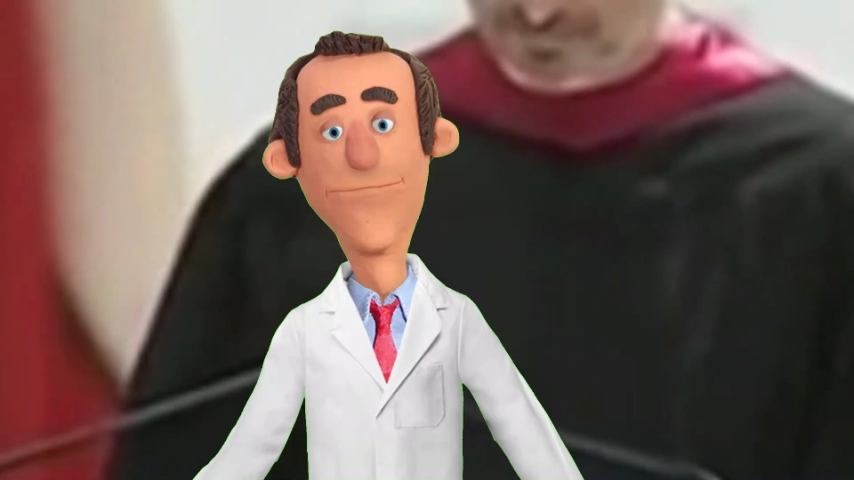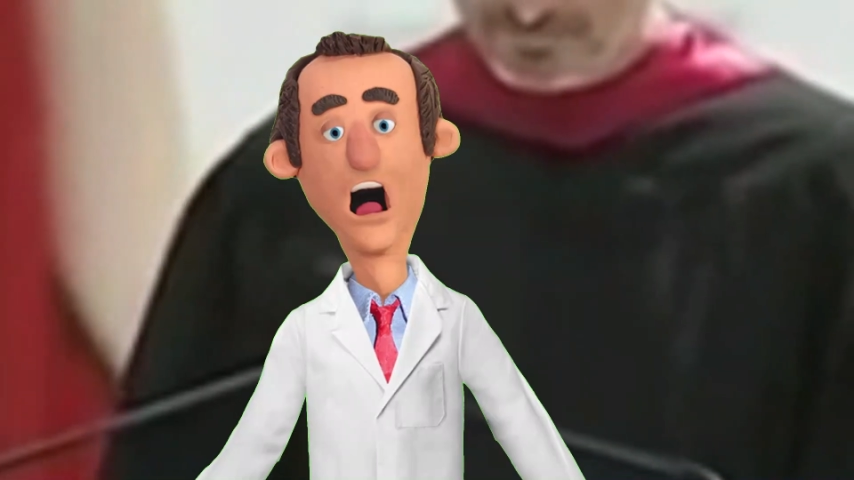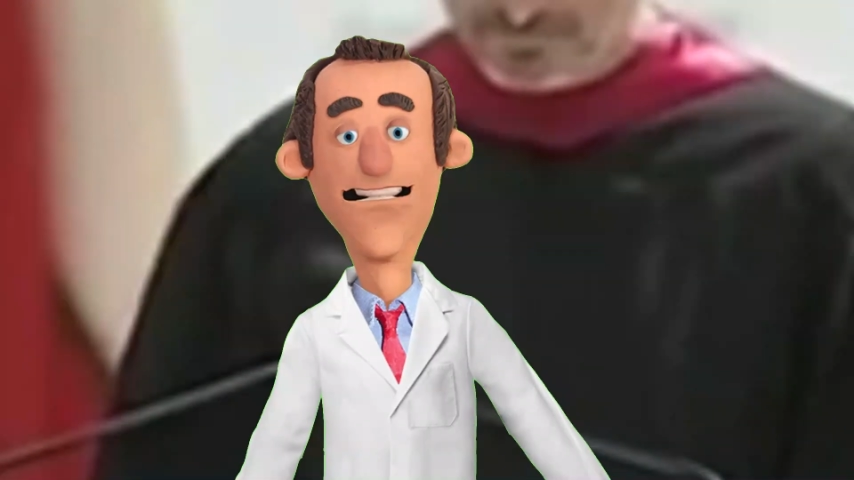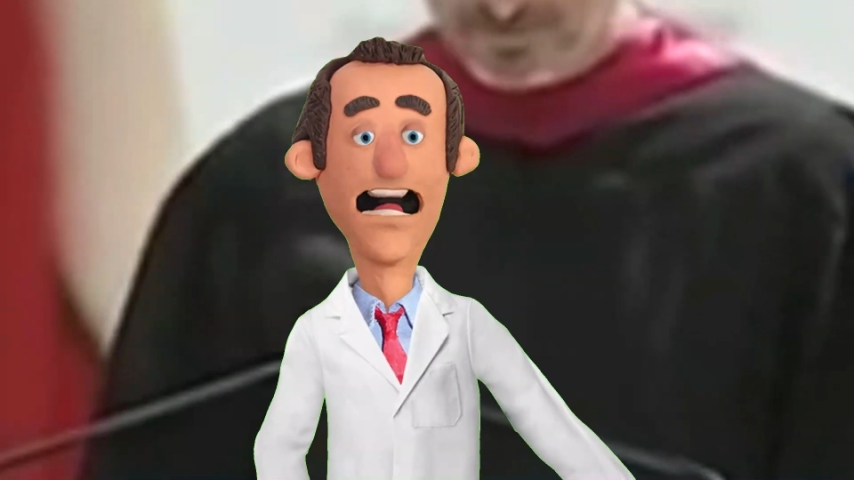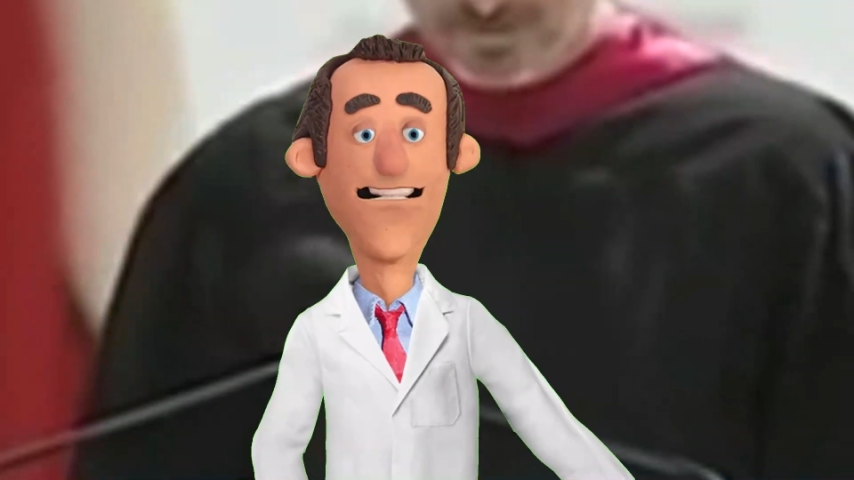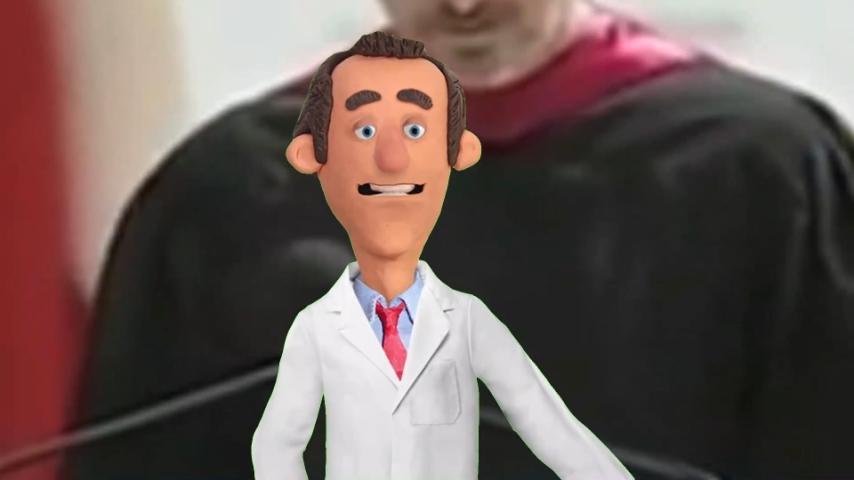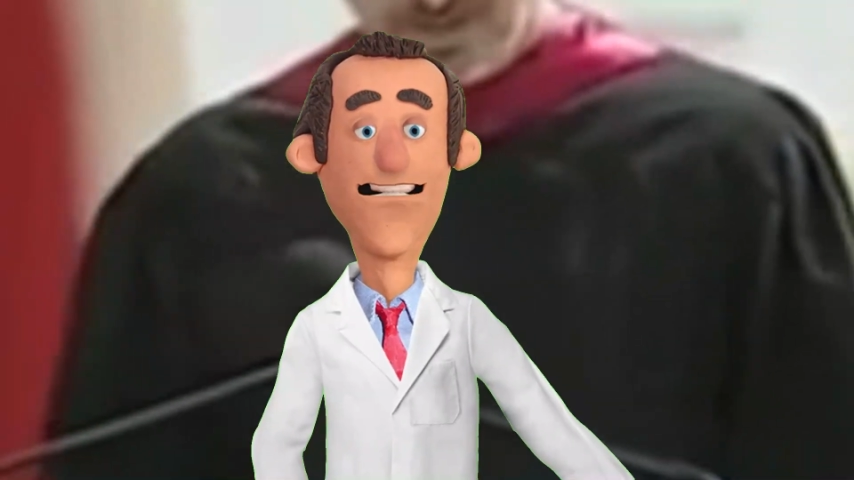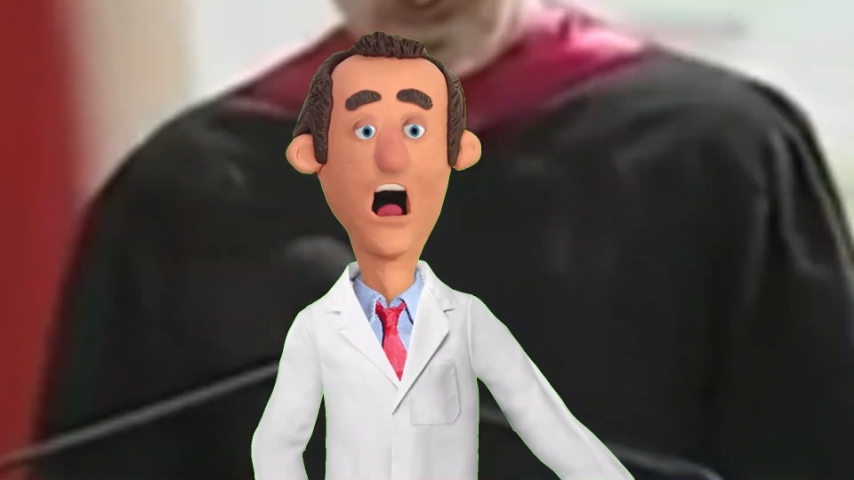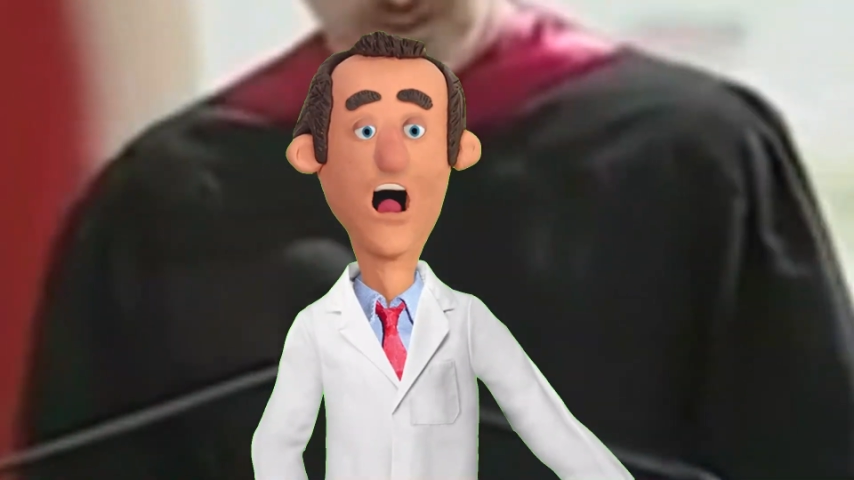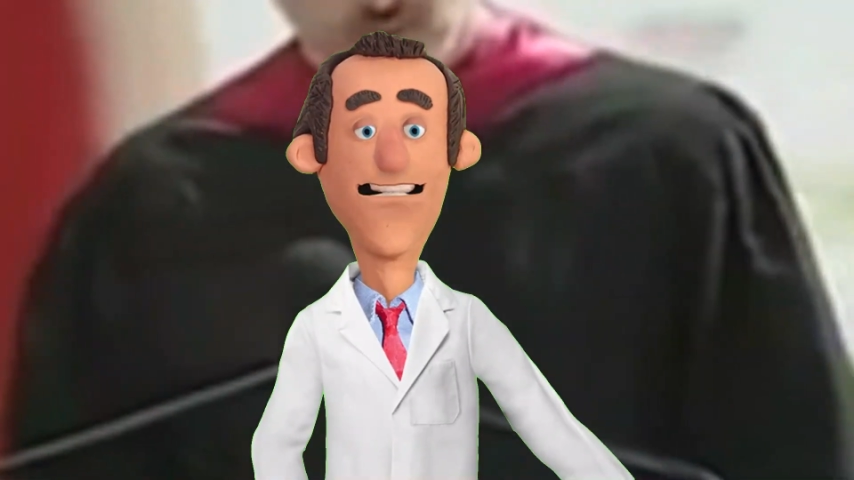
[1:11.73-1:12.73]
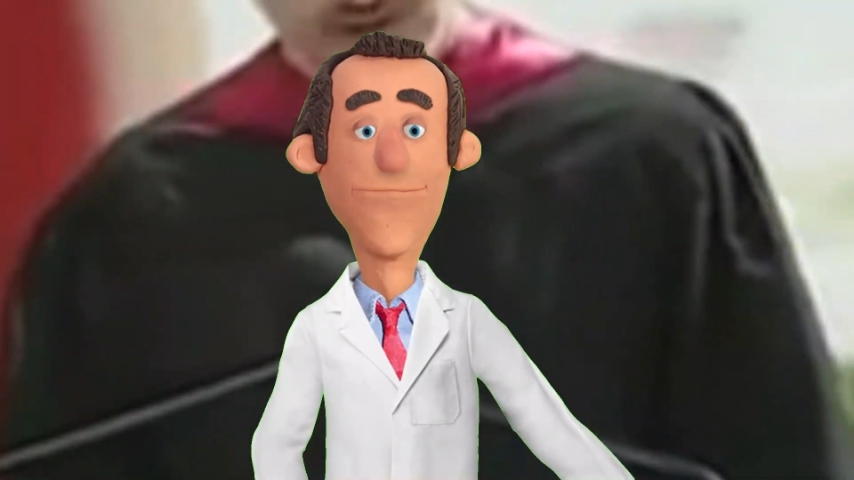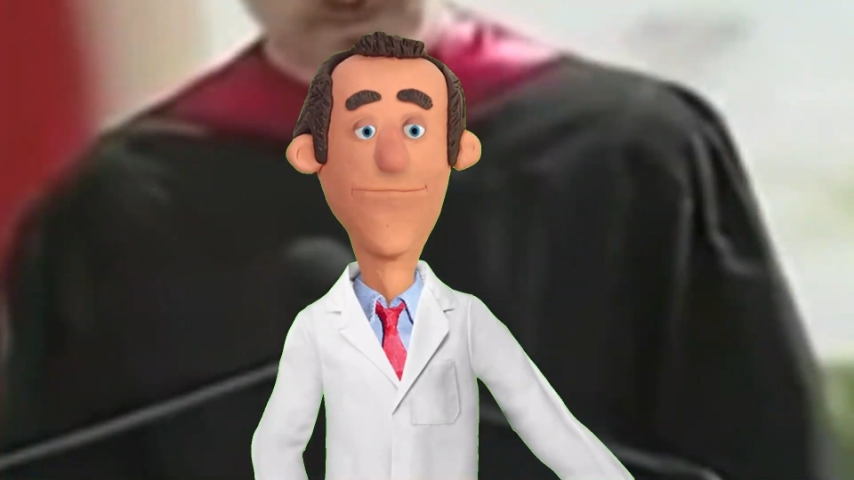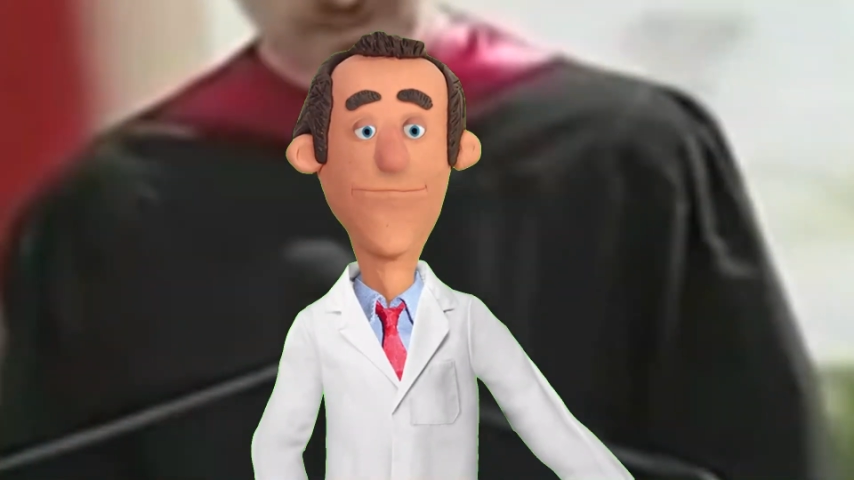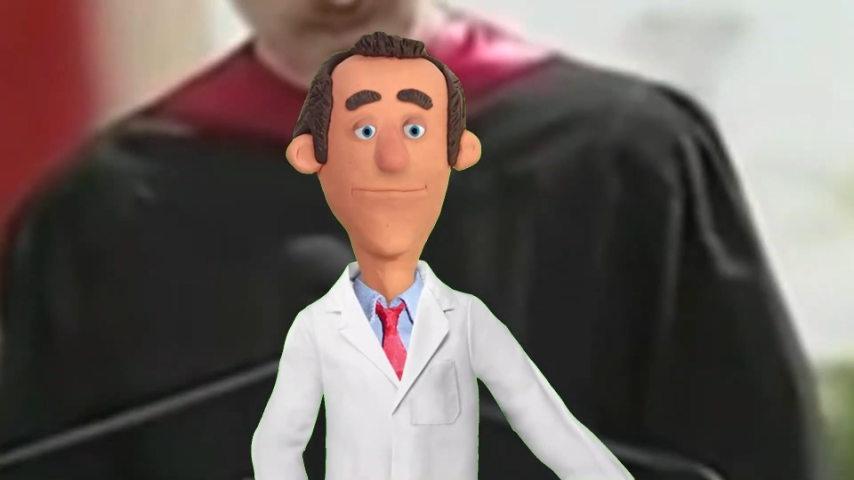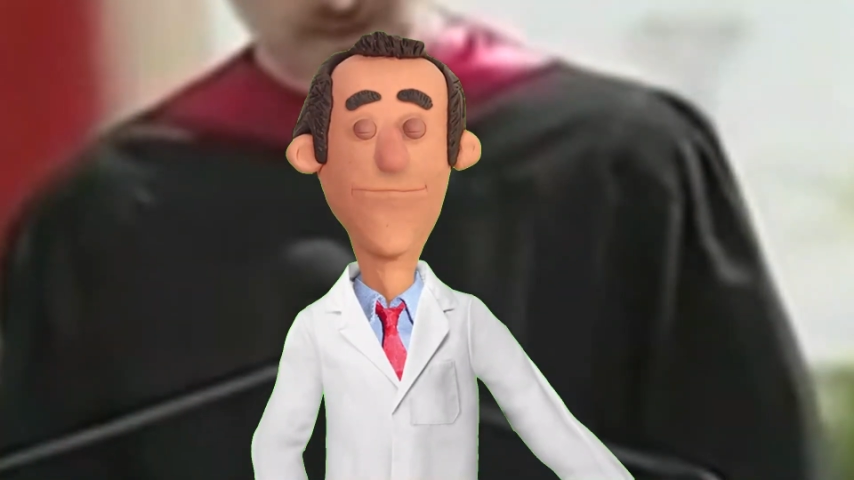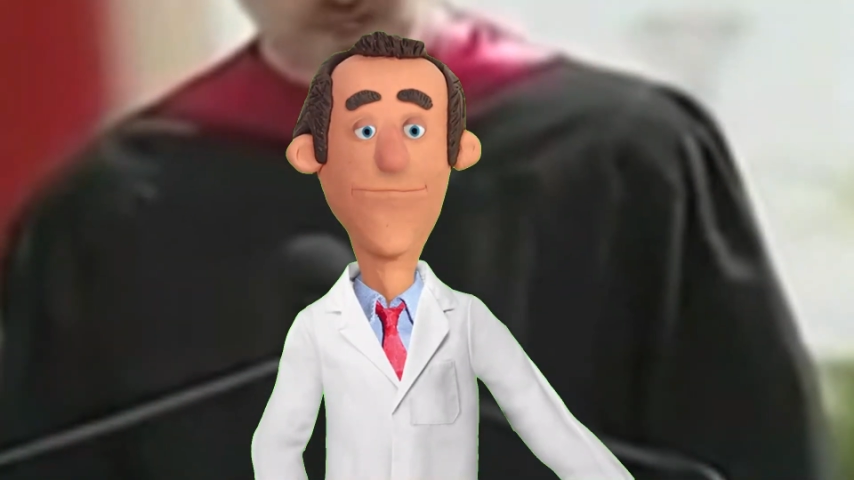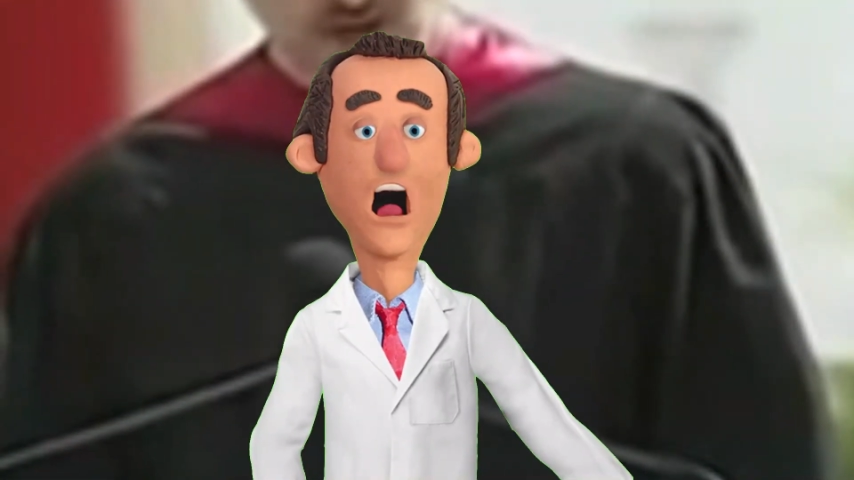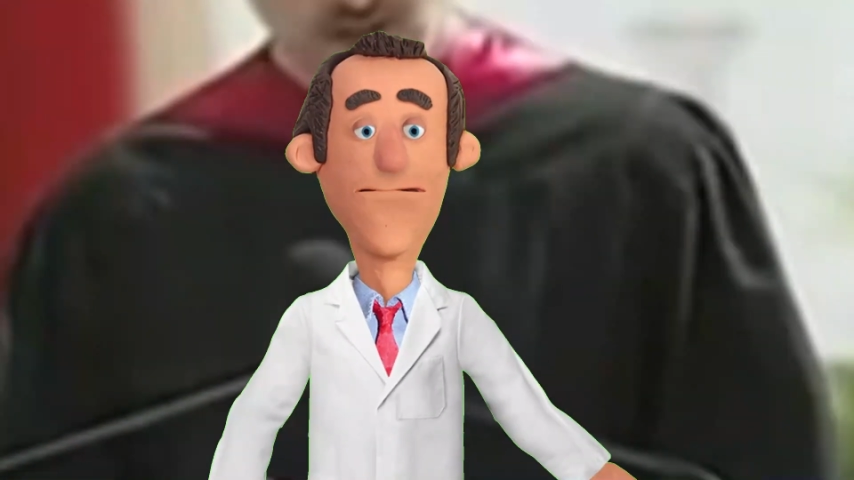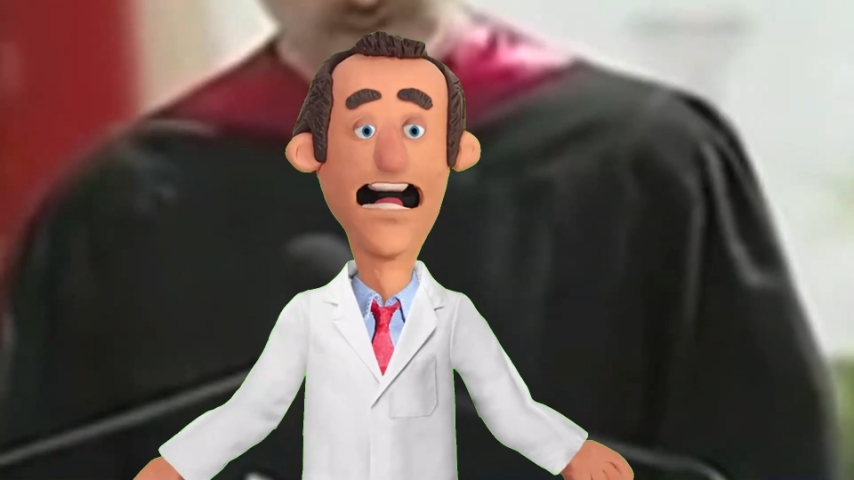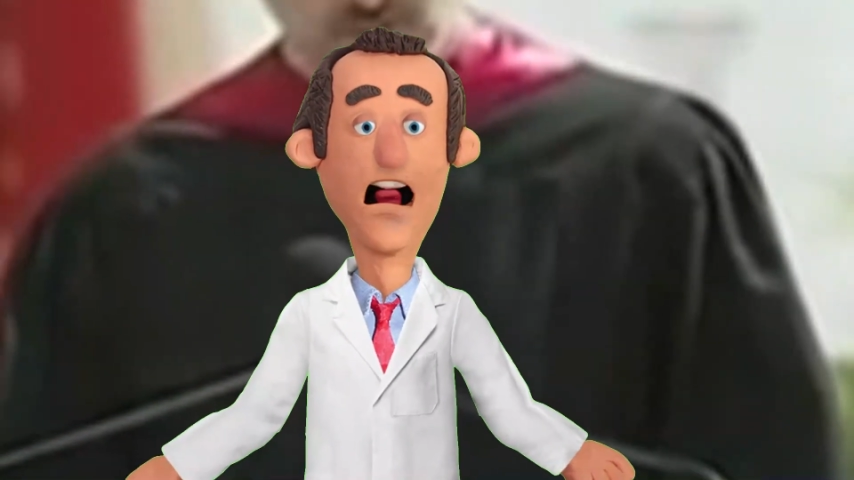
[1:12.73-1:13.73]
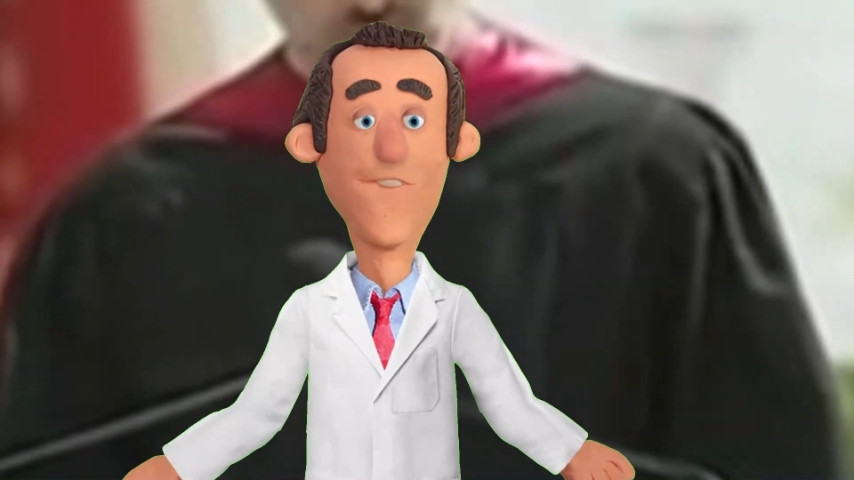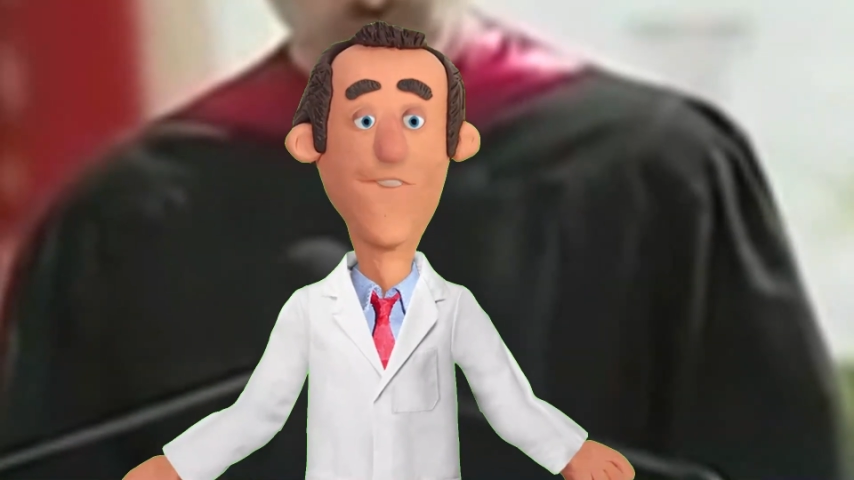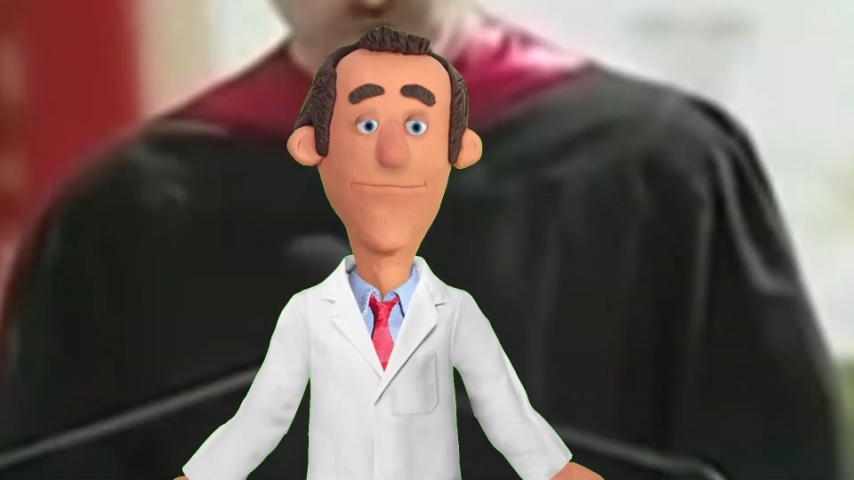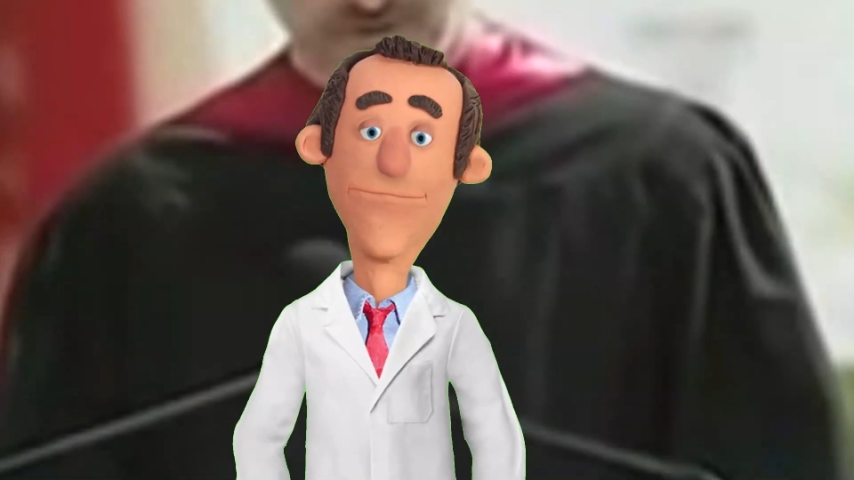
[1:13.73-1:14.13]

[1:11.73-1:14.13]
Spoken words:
This was the start in my life.